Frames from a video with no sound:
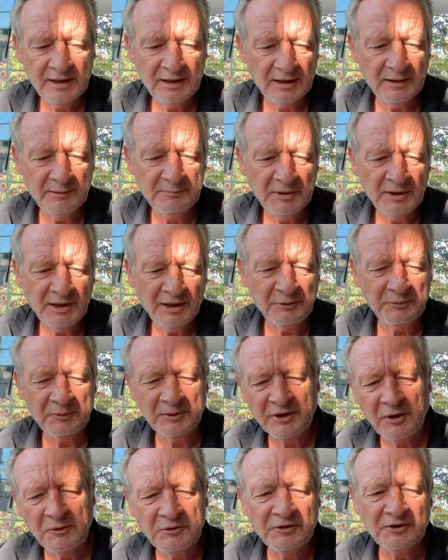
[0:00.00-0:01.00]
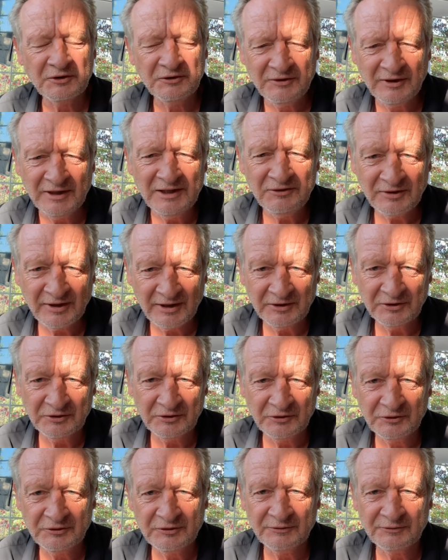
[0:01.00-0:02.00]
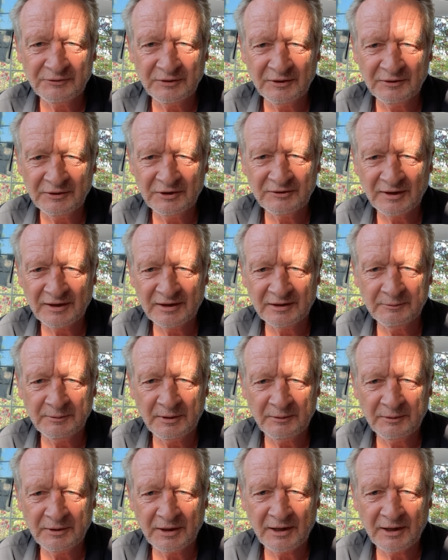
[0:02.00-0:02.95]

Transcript: Um, I don't want to go into the details of exactly where,